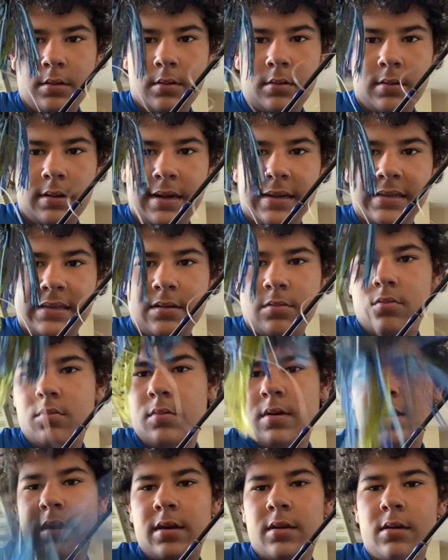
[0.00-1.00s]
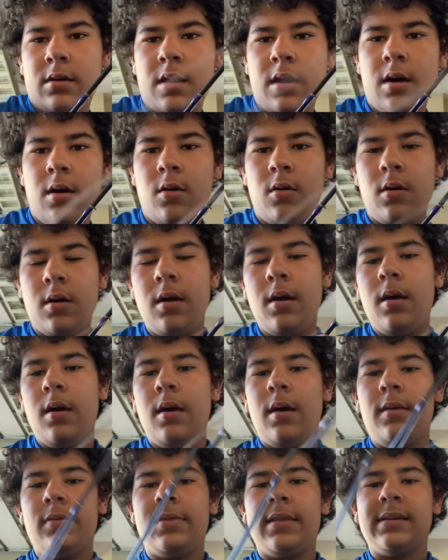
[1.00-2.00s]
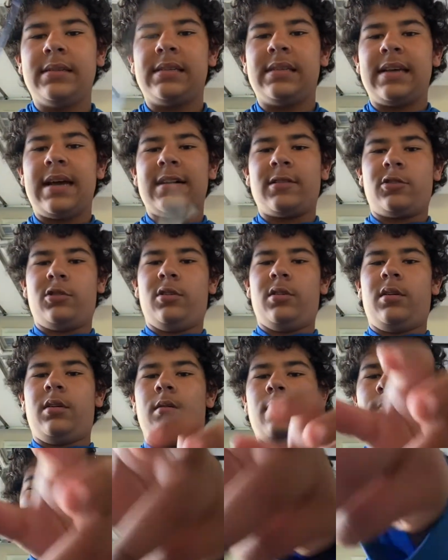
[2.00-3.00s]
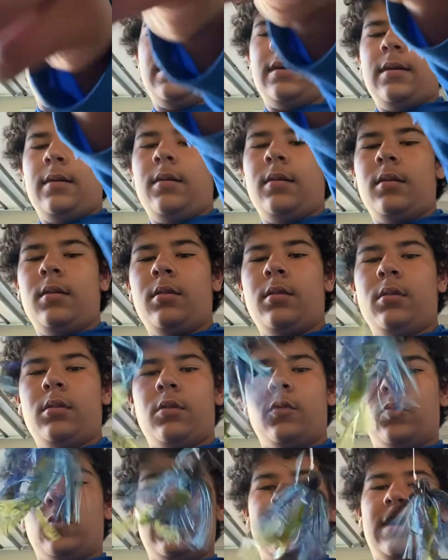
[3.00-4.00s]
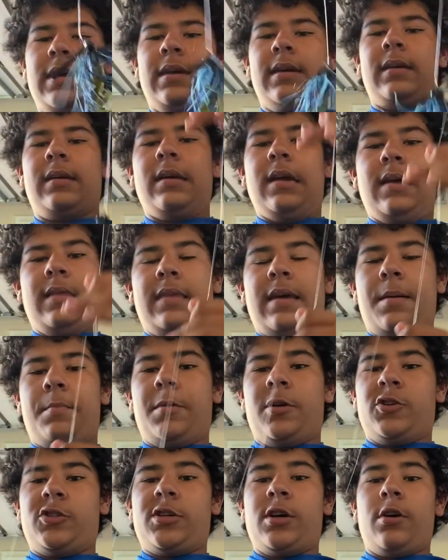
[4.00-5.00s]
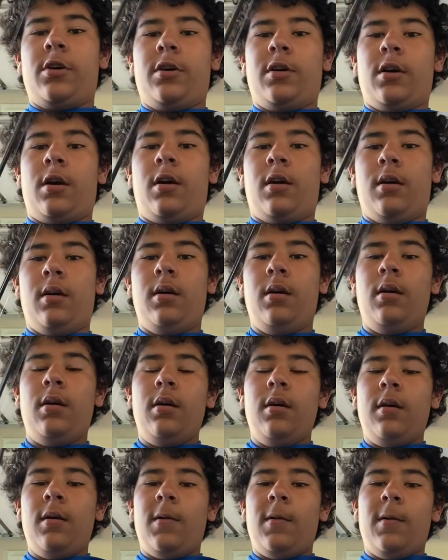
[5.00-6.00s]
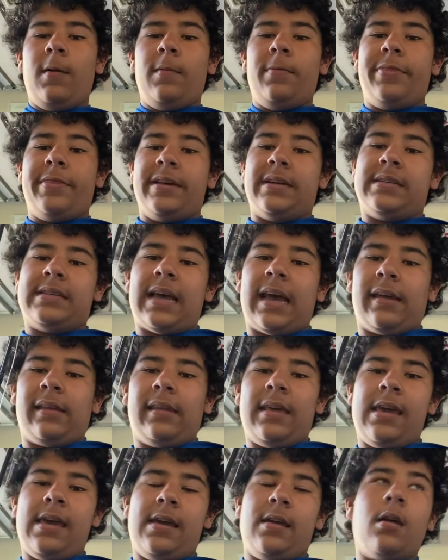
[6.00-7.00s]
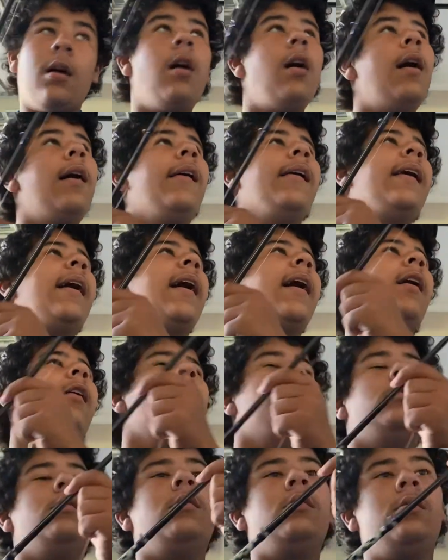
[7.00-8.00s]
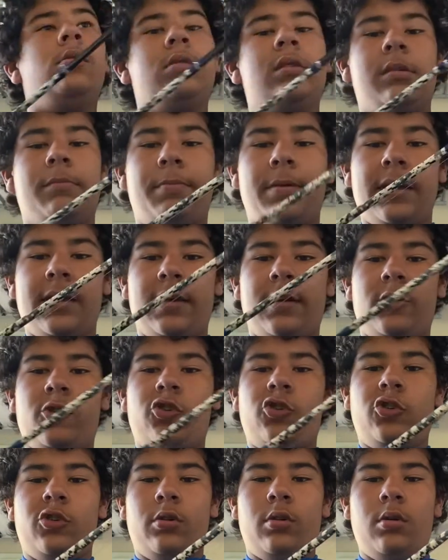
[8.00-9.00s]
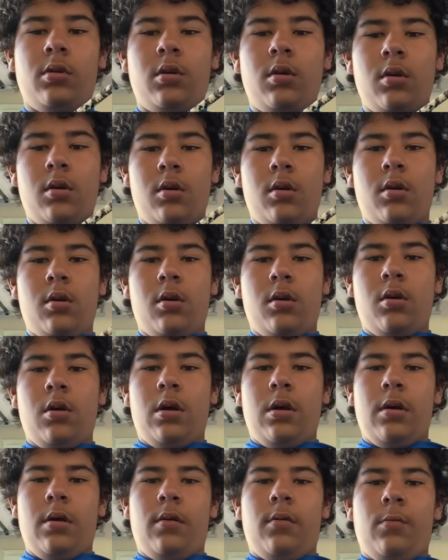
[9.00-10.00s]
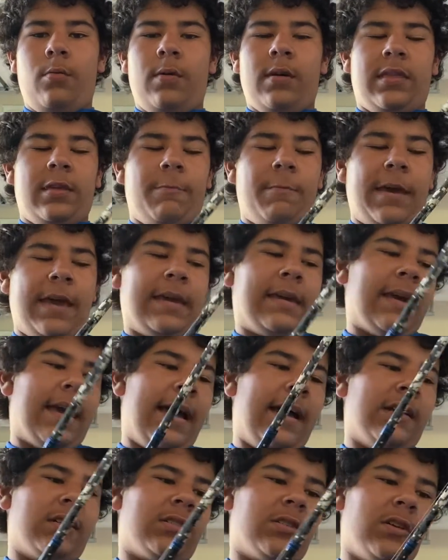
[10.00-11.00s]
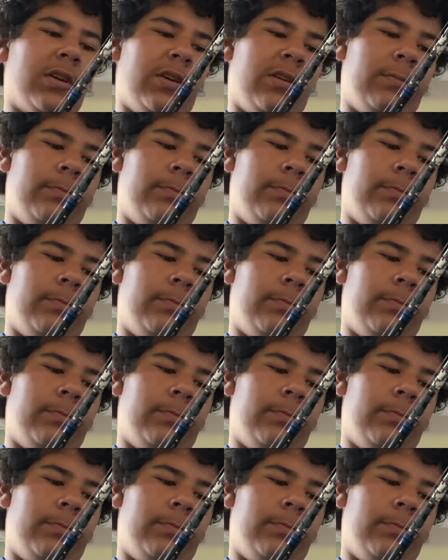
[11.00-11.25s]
That's where you go. This is actually going to be the rig that I'm going to show y'all the technique on how to pitch with a baitcaster.